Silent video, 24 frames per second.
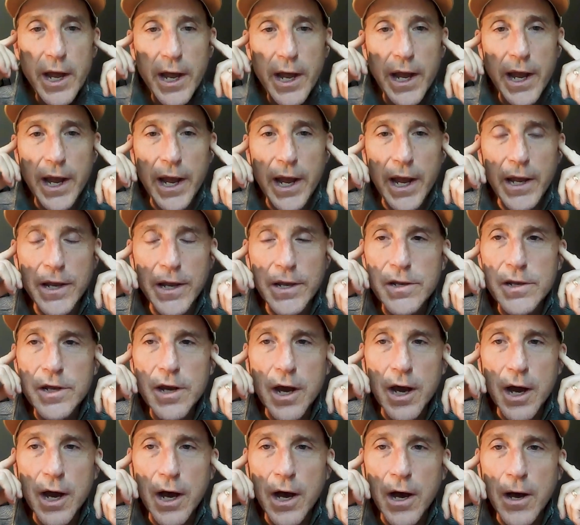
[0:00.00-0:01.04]
And
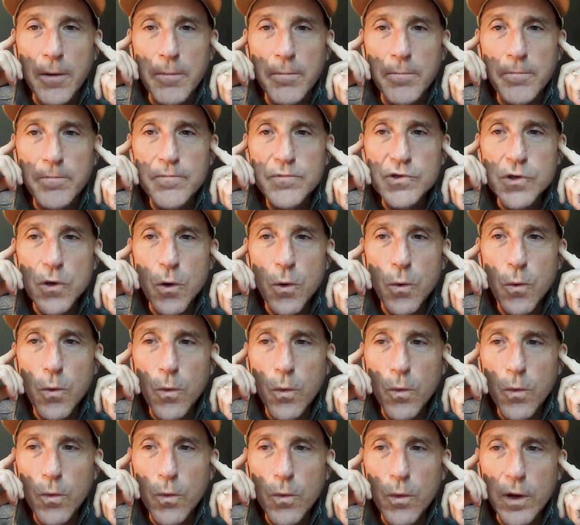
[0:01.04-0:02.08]

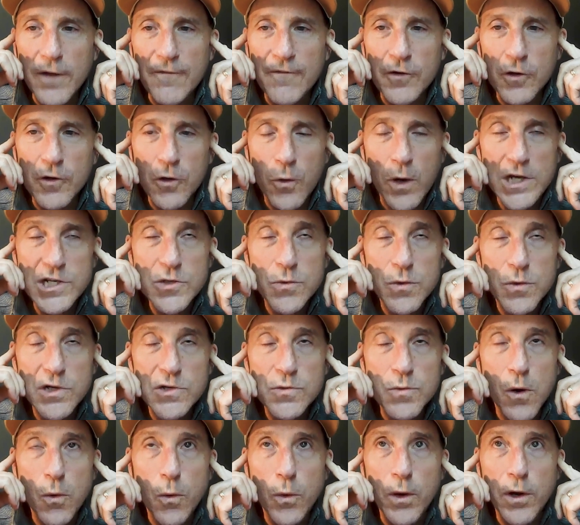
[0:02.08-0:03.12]
so if your question
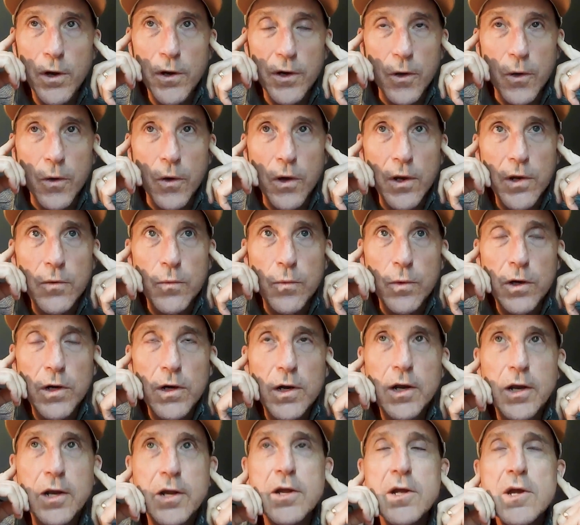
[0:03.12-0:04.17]
was what we're doing,
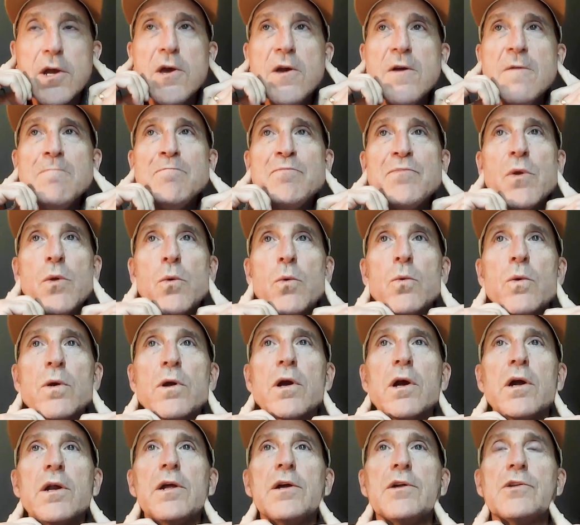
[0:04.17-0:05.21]
we're
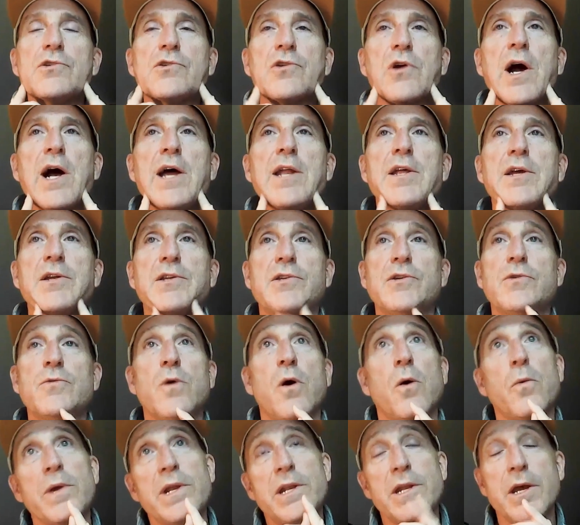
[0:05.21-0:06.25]
going to try to do
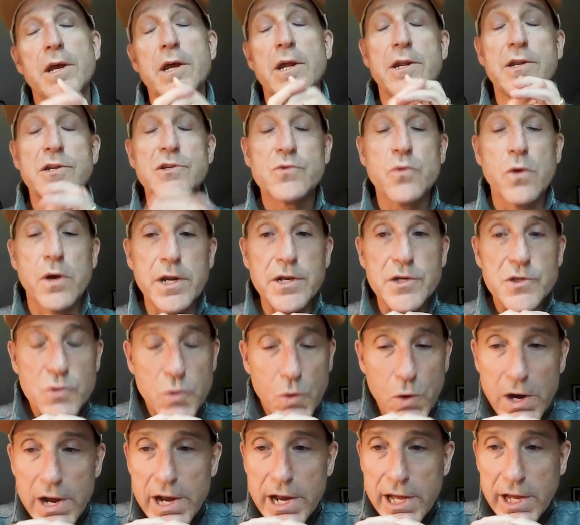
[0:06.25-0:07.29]
what we did in
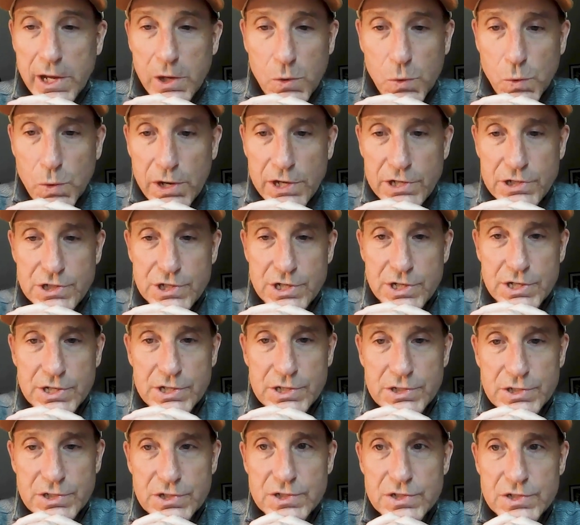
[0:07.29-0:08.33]
2020, which
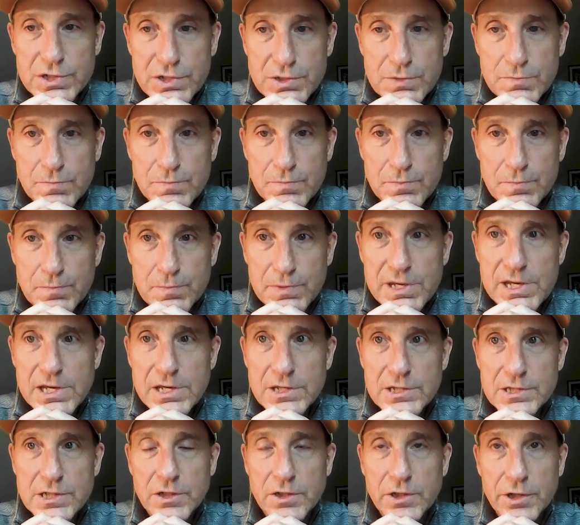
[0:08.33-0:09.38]
is be
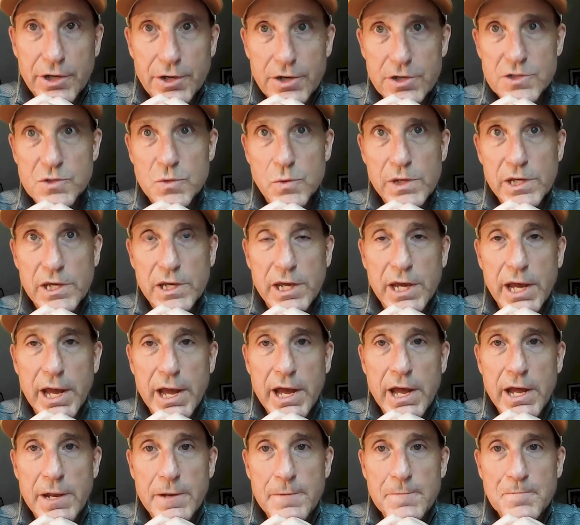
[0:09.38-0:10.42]
as clear as we
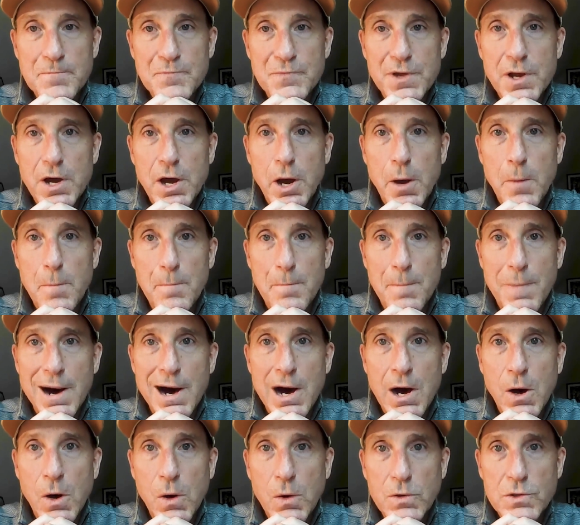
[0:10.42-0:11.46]
can
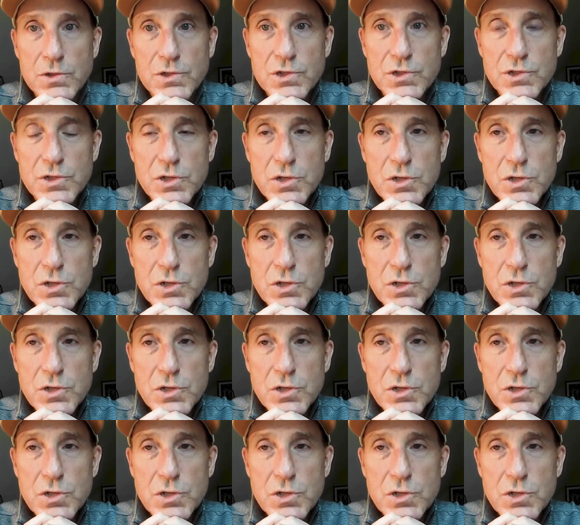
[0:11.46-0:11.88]
about